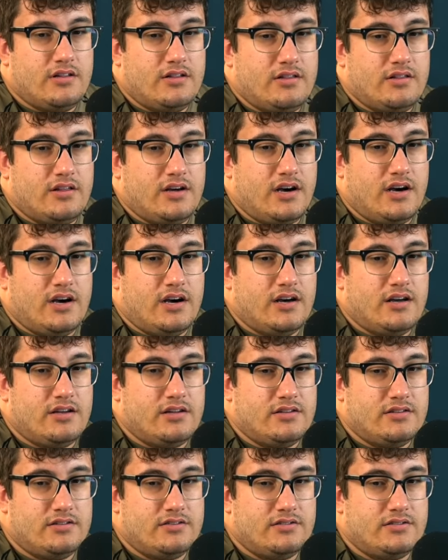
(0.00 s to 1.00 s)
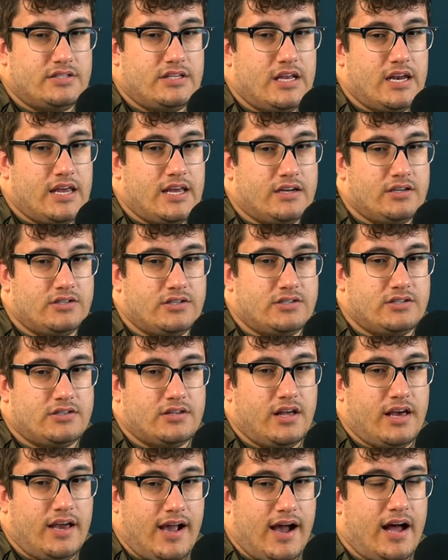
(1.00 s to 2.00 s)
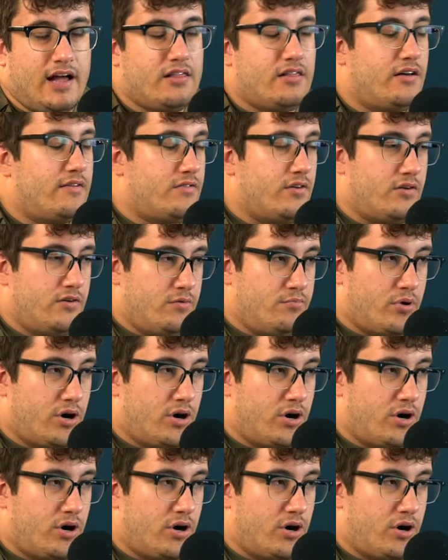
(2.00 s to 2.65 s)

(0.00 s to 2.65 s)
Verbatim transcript: the city and just like I love going to